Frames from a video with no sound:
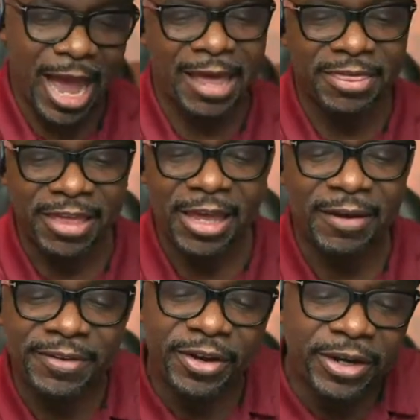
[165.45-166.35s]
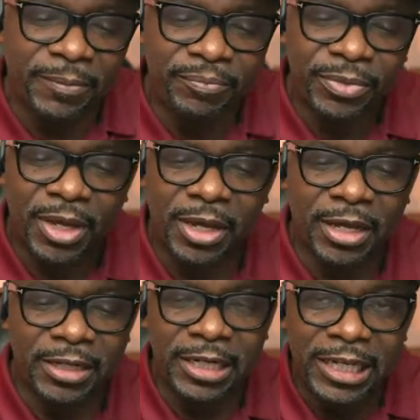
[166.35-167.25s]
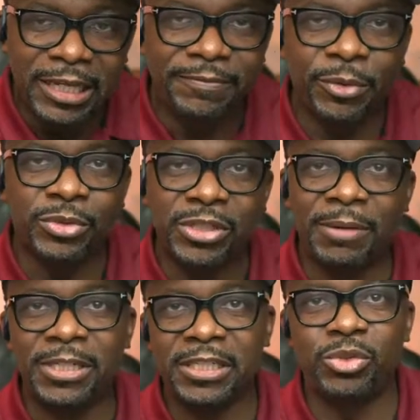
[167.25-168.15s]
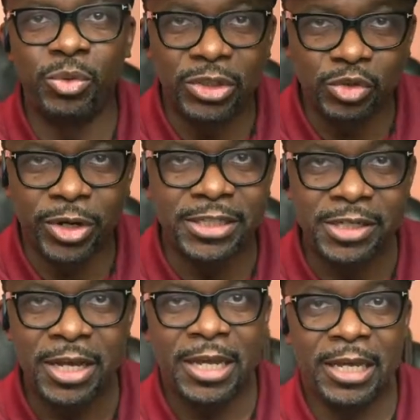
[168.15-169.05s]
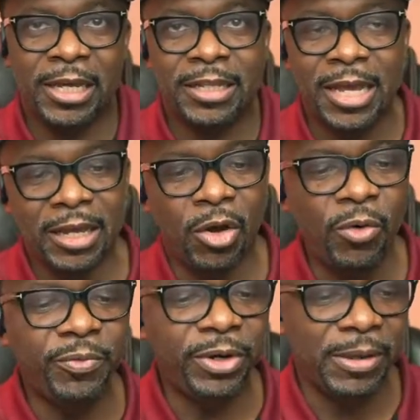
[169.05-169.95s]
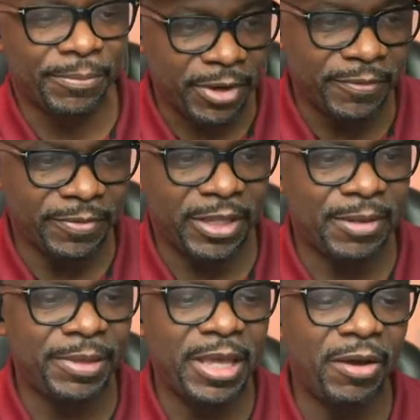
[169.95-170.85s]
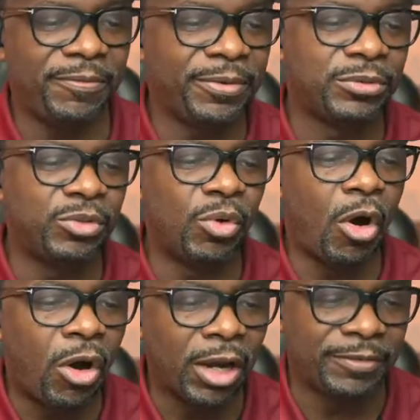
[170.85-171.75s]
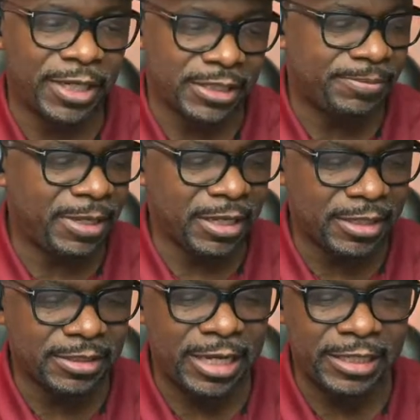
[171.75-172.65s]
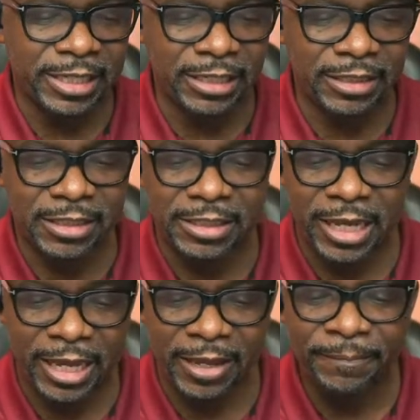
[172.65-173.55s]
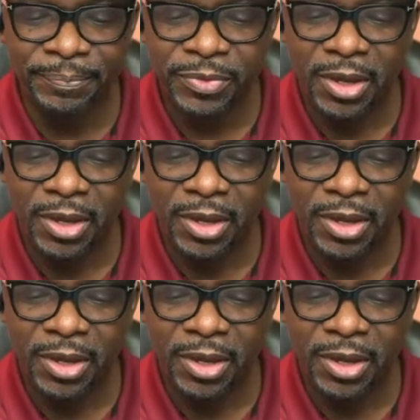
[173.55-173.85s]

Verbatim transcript: Uh, I think a very uh, needful subject to address uh, that hopefully and prayerfully can be helpful to all of us because at the end of the day,